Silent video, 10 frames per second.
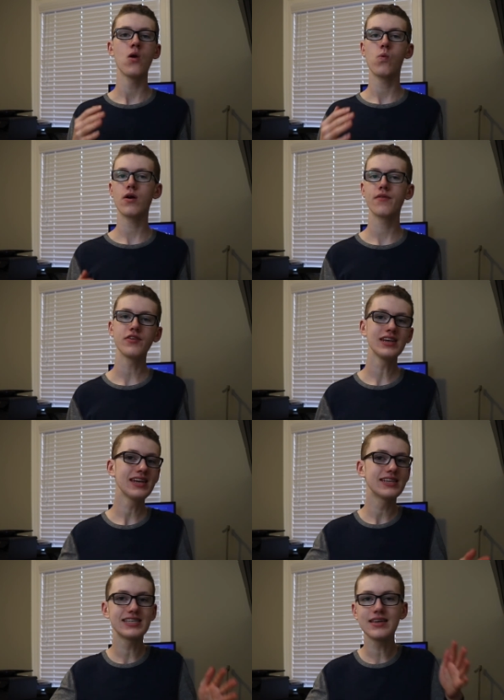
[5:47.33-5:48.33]
where if you need
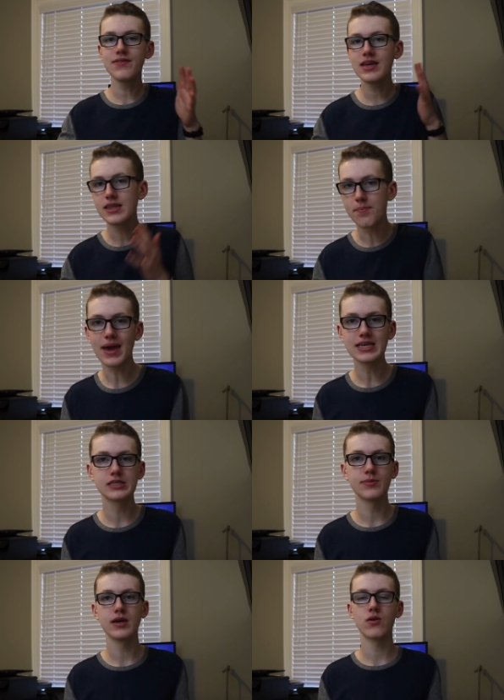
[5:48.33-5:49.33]
a TV in the
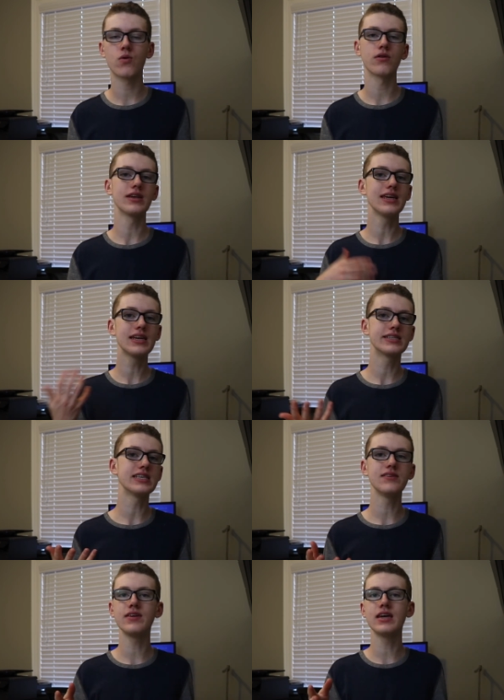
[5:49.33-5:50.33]
basement, or you need a
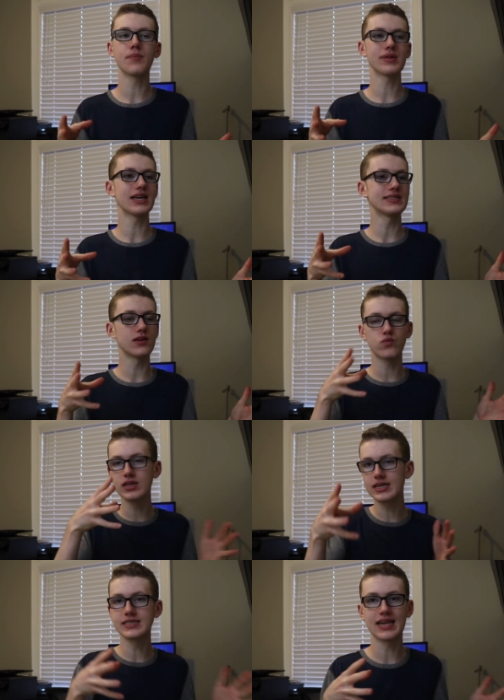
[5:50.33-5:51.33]
TV in a place that
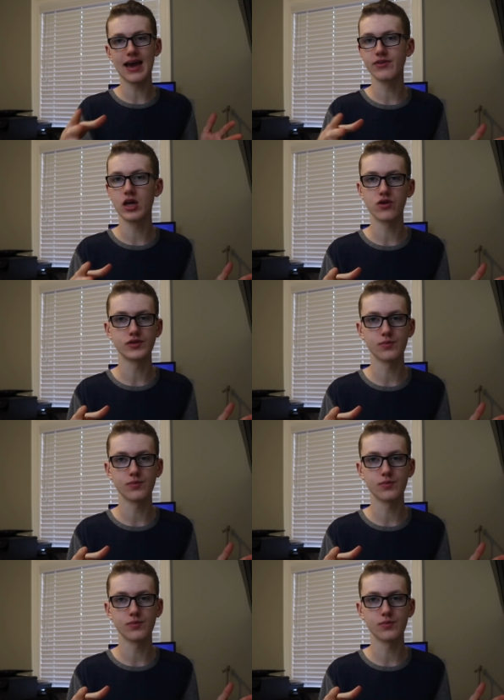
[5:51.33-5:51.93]
really doesn't have a lot of